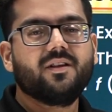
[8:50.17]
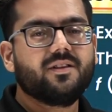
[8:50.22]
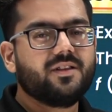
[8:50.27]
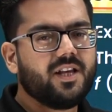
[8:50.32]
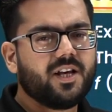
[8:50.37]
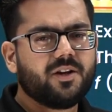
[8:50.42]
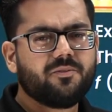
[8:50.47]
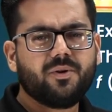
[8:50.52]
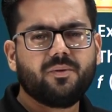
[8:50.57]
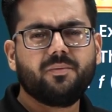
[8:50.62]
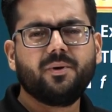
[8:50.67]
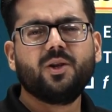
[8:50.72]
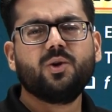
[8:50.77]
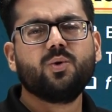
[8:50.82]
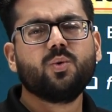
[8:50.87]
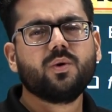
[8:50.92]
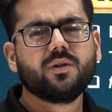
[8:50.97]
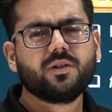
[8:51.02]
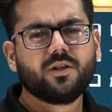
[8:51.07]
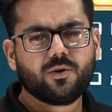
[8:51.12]
there will be
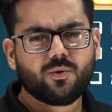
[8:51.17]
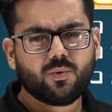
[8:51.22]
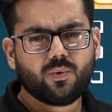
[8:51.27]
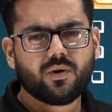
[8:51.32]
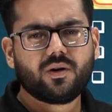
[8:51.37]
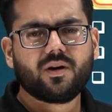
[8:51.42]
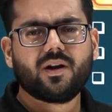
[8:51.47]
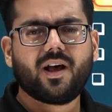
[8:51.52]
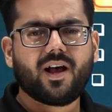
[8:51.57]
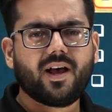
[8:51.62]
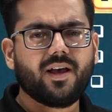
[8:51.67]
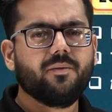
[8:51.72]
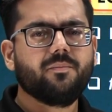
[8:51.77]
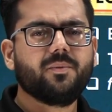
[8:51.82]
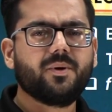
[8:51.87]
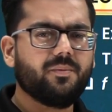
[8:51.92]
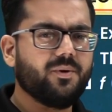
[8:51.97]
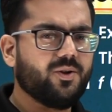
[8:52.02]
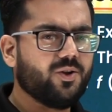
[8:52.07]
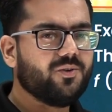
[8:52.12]
no other root lie
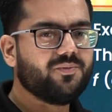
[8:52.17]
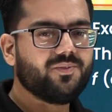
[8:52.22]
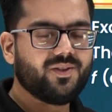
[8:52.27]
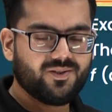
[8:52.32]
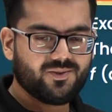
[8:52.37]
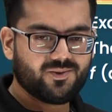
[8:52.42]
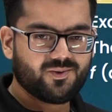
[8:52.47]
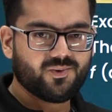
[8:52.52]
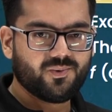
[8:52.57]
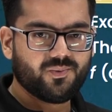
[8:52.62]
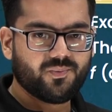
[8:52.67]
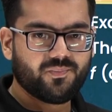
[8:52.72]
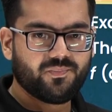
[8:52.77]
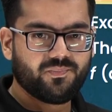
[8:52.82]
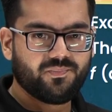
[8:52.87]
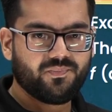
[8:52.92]
between of these two.